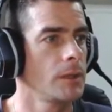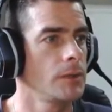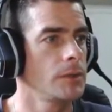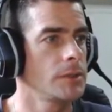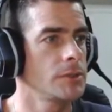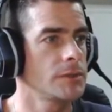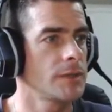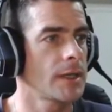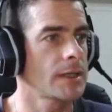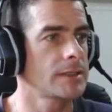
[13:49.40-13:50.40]
you can just
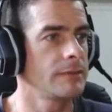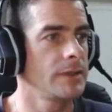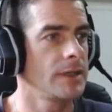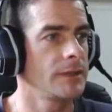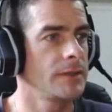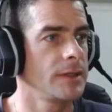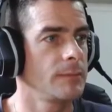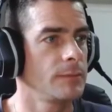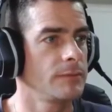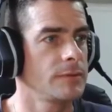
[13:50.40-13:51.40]
activate that
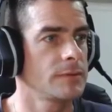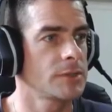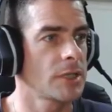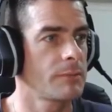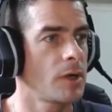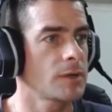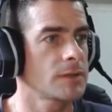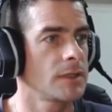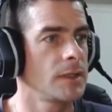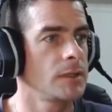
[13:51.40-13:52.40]
again with this checkbox,
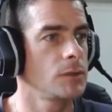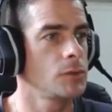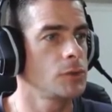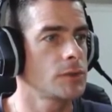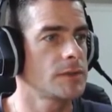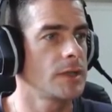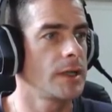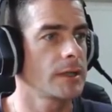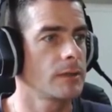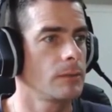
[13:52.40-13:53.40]
and then you just
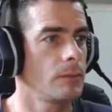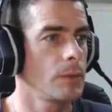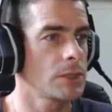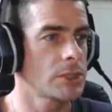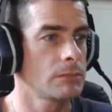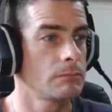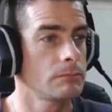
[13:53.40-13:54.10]
select which